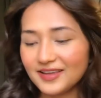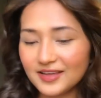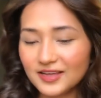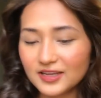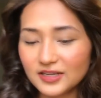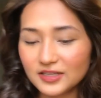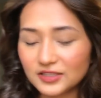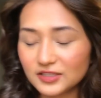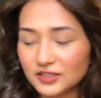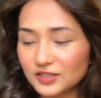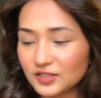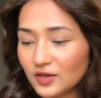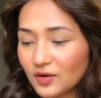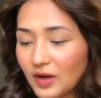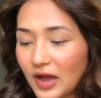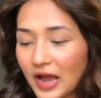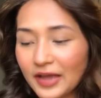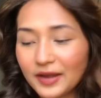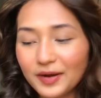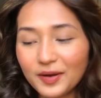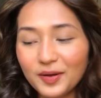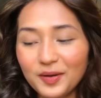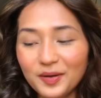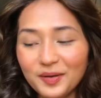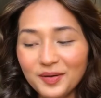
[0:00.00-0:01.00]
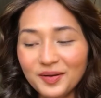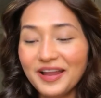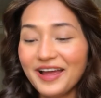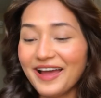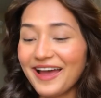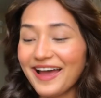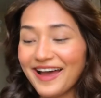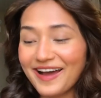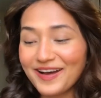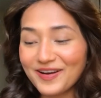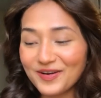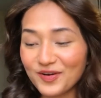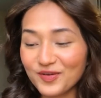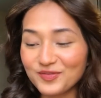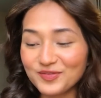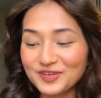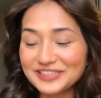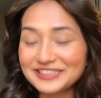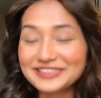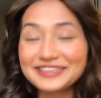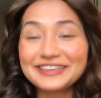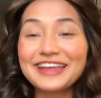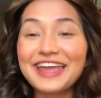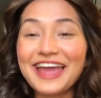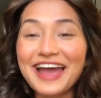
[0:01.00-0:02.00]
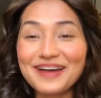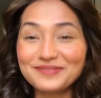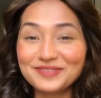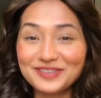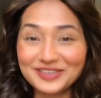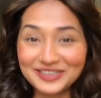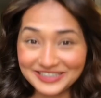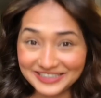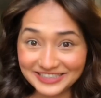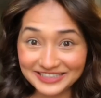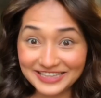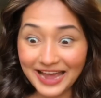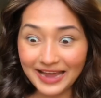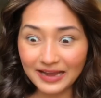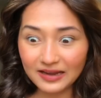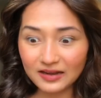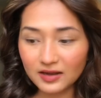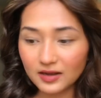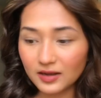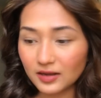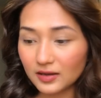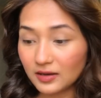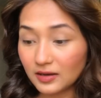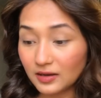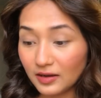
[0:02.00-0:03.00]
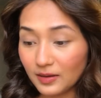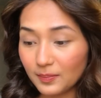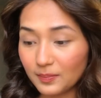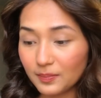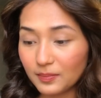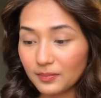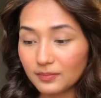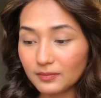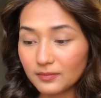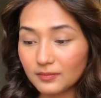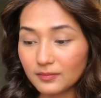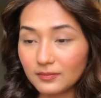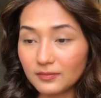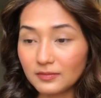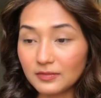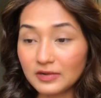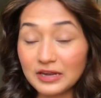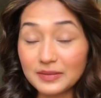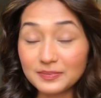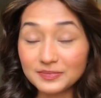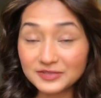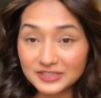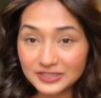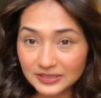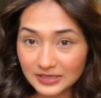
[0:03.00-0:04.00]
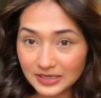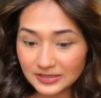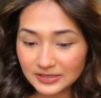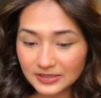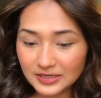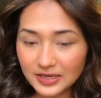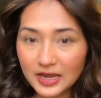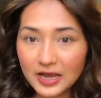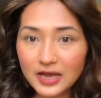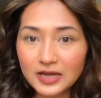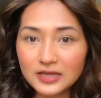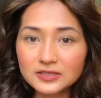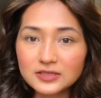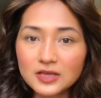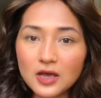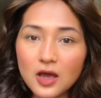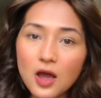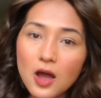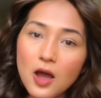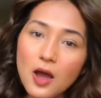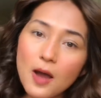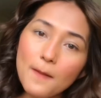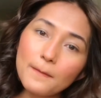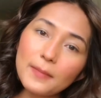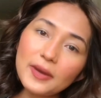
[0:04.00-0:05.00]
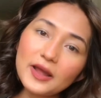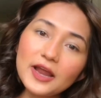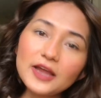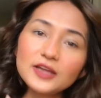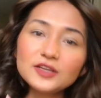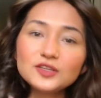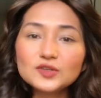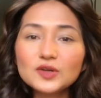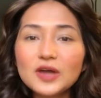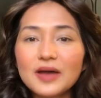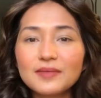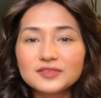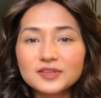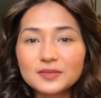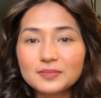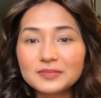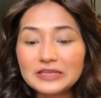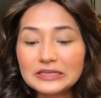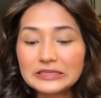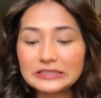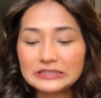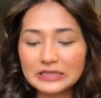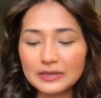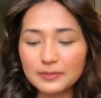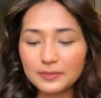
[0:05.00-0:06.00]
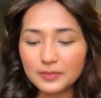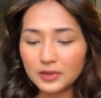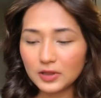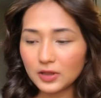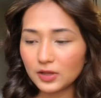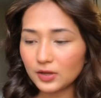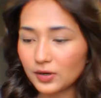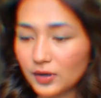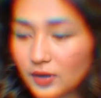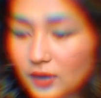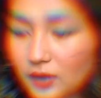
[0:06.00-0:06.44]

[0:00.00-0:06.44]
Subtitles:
So I don't obviously have the exact lipstick that she has, but I do have something similar.